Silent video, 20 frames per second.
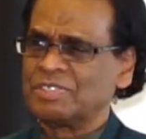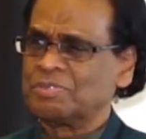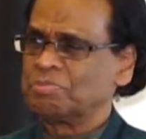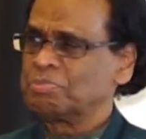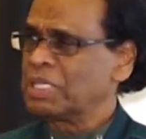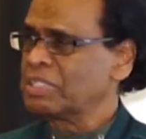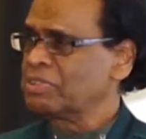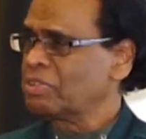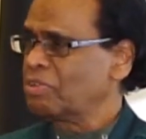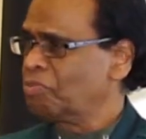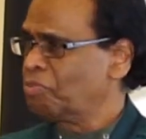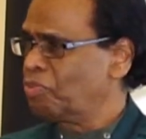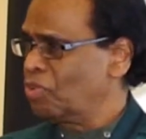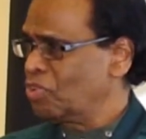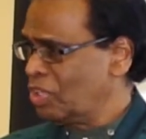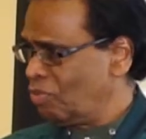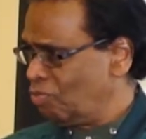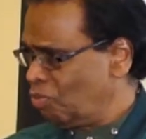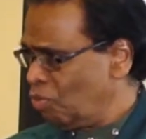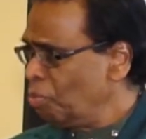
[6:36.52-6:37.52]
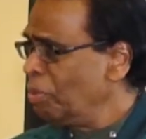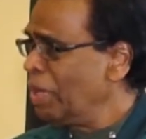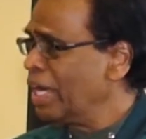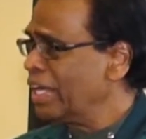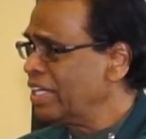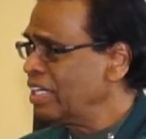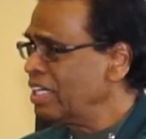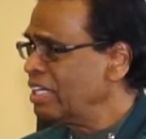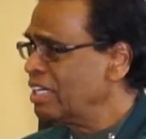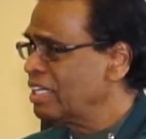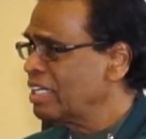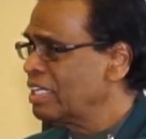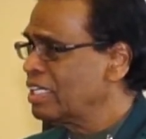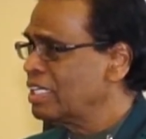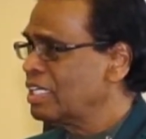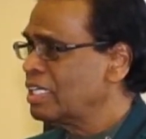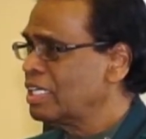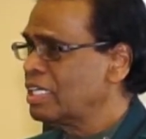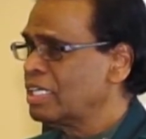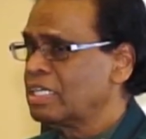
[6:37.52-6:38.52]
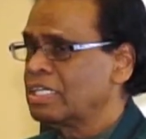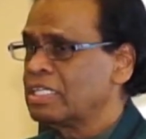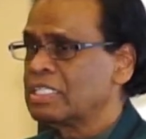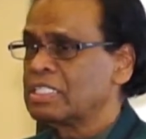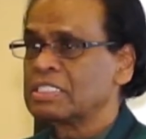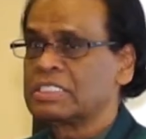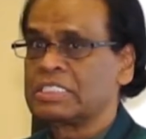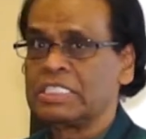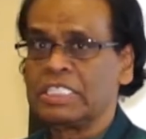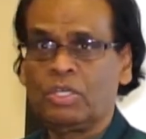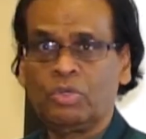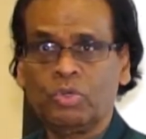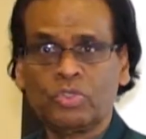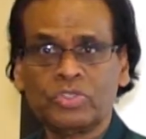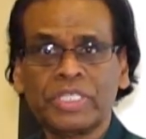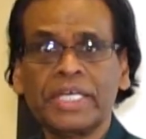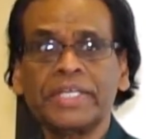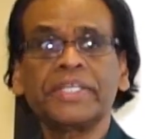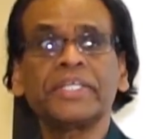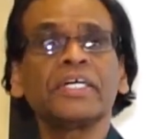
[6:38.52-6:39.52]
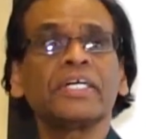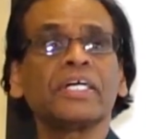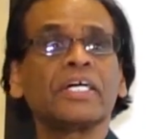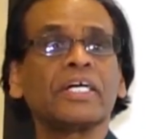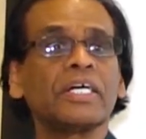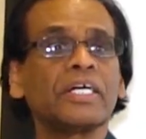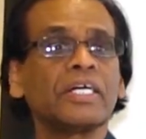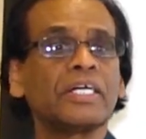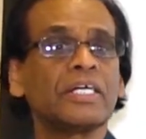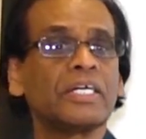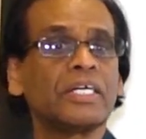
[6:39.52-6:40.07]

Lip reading: But for the woman, she looks at her.